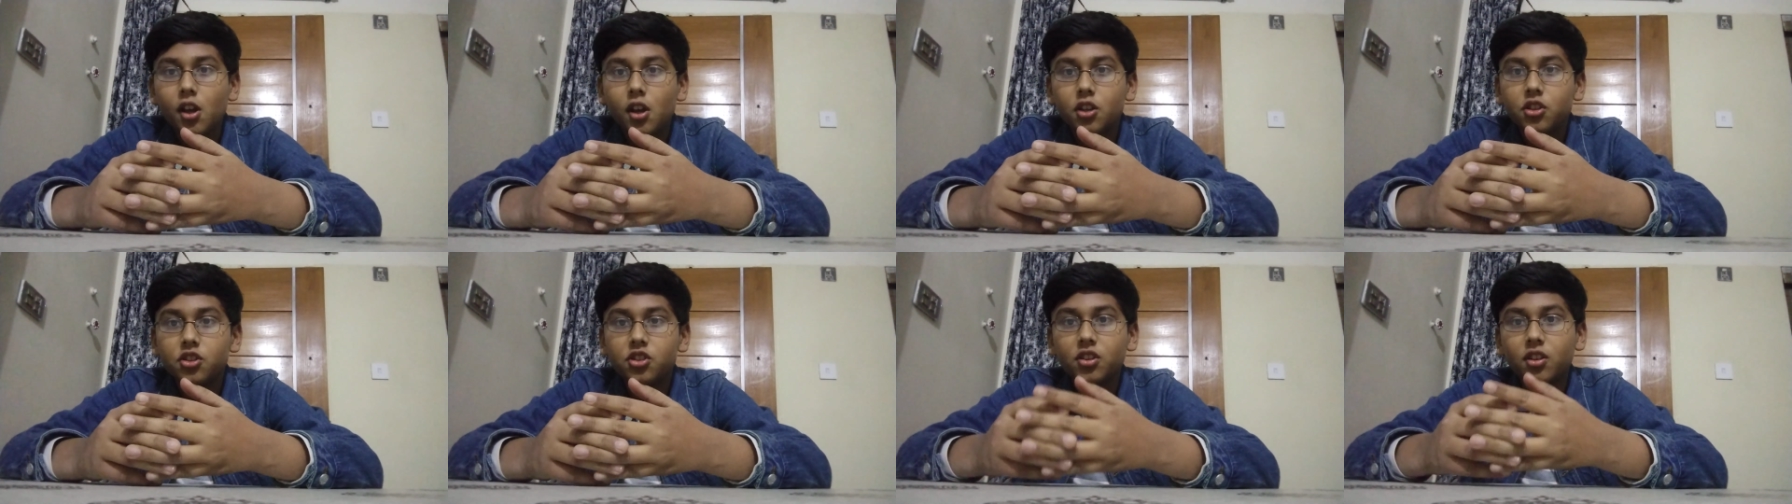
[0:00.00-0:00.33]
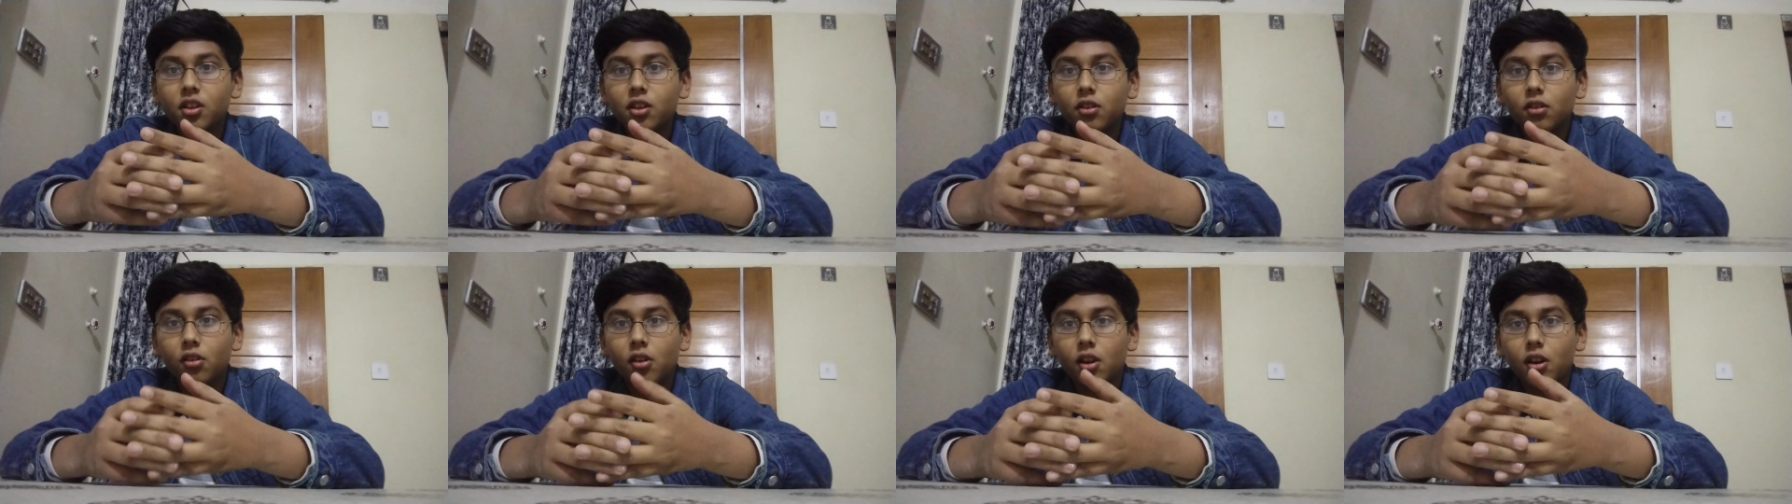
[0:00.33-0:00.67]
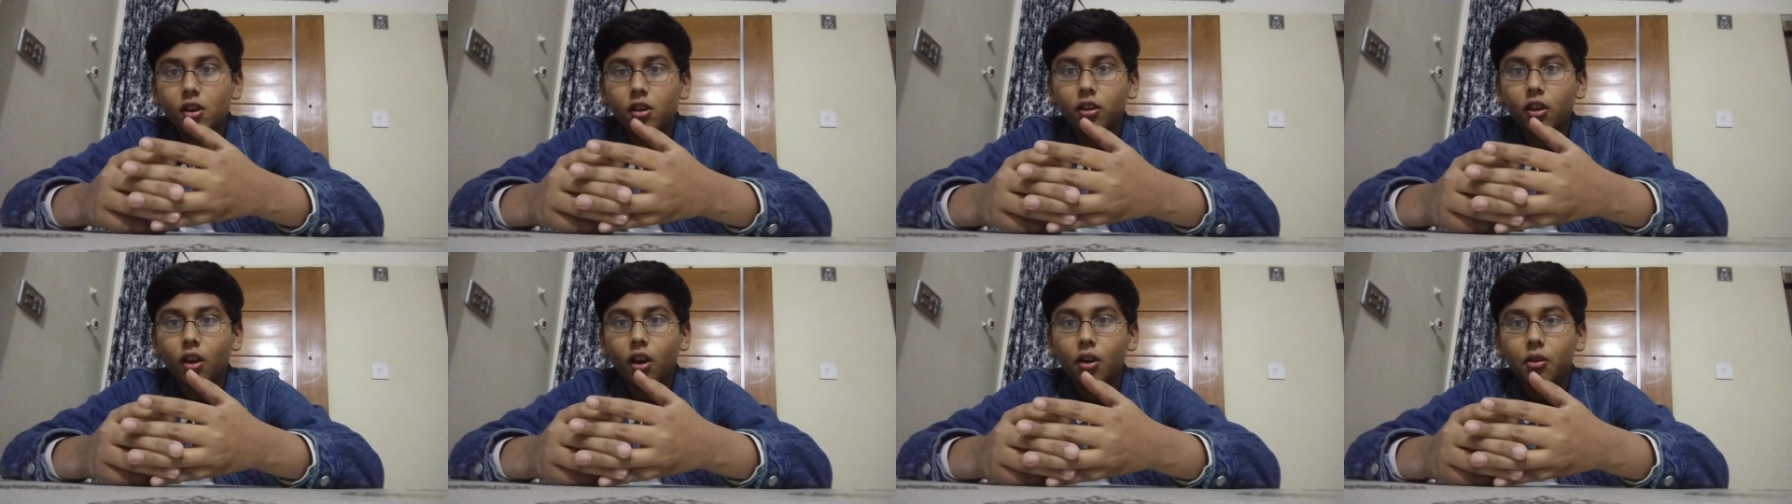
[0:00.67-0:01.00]

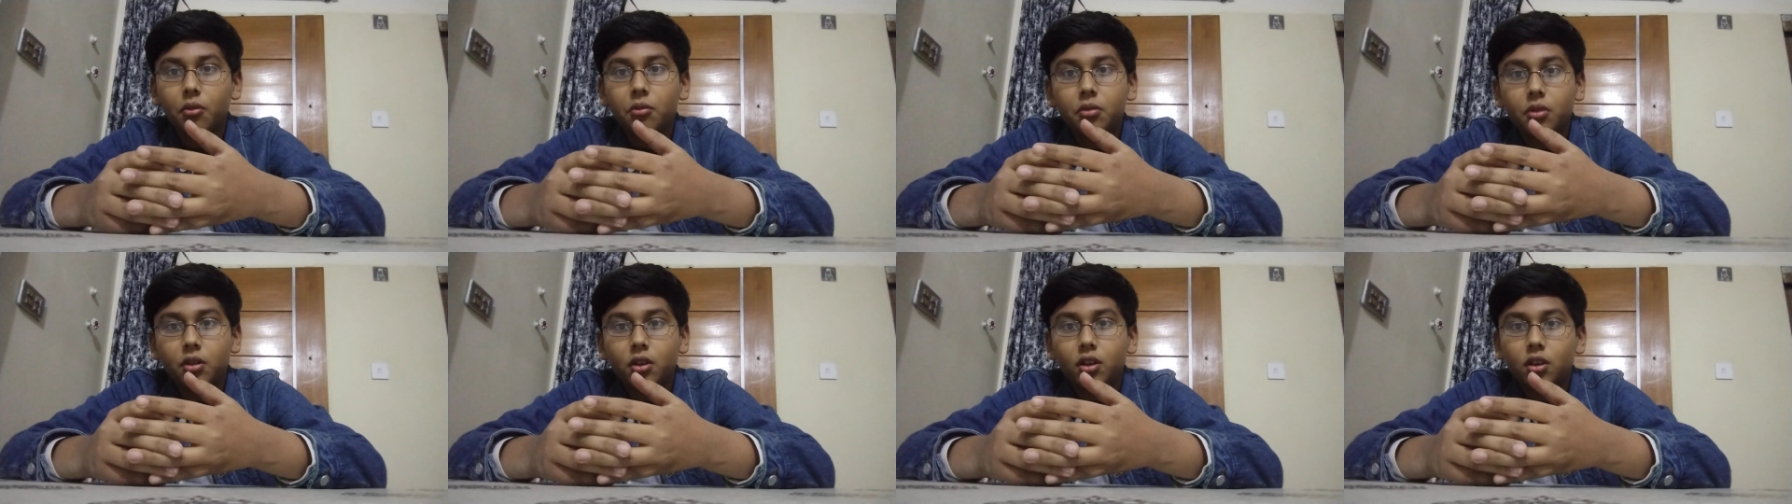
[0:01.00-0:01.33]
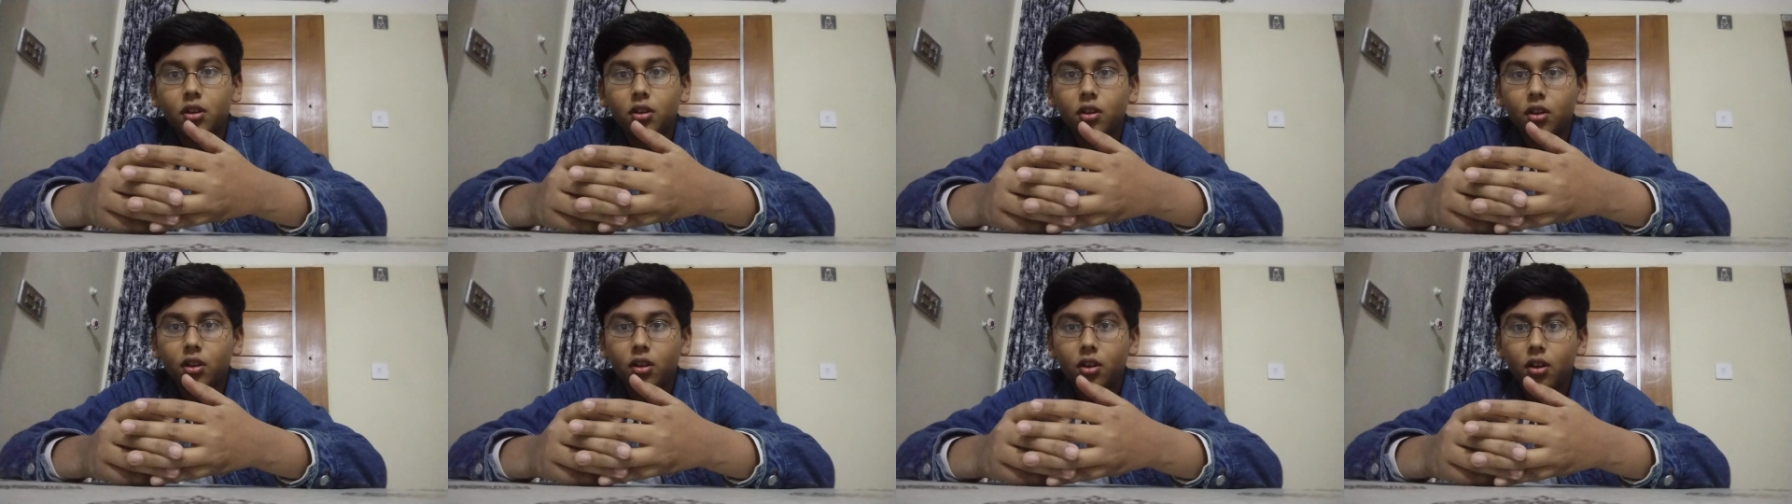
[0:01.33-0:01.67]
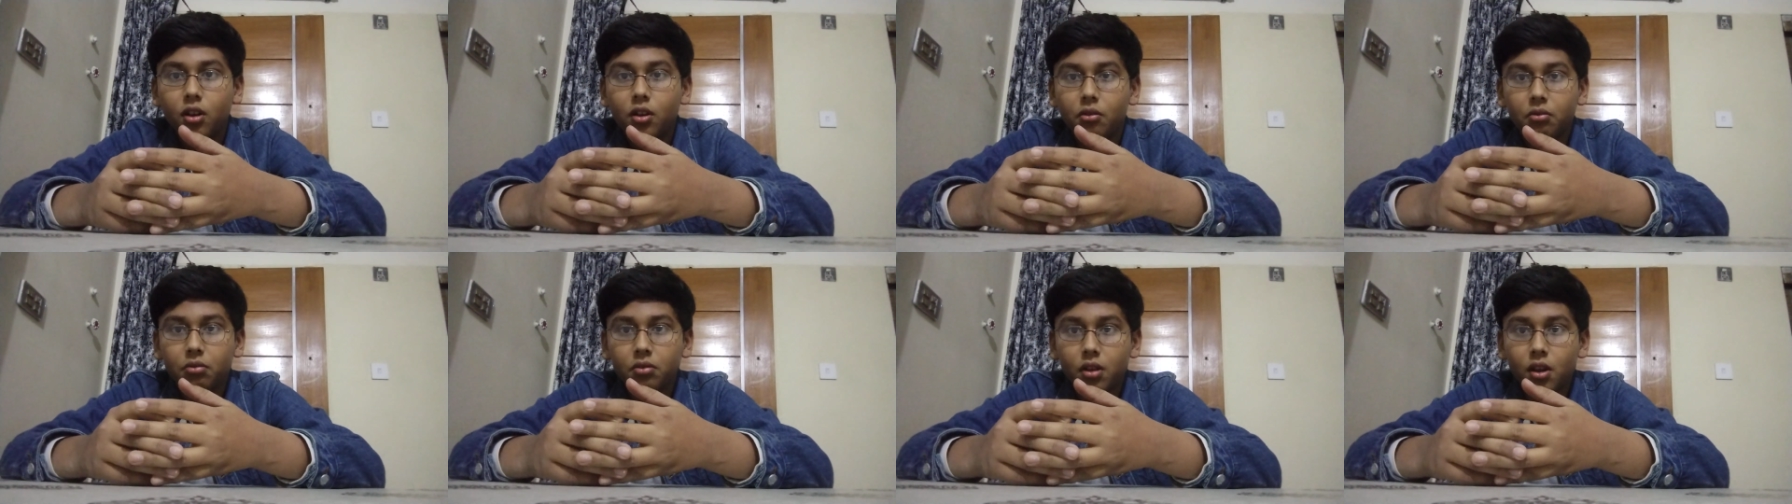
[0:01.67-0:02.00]
Singular noun is a
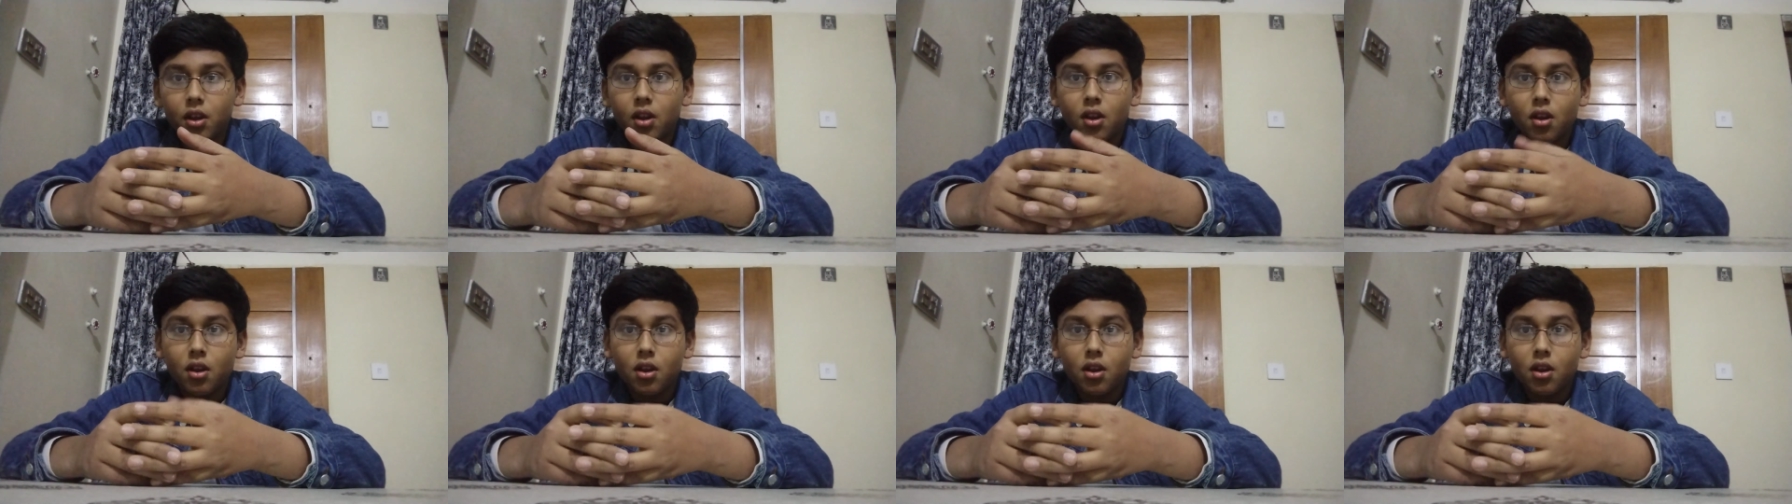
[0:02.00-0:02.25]
noun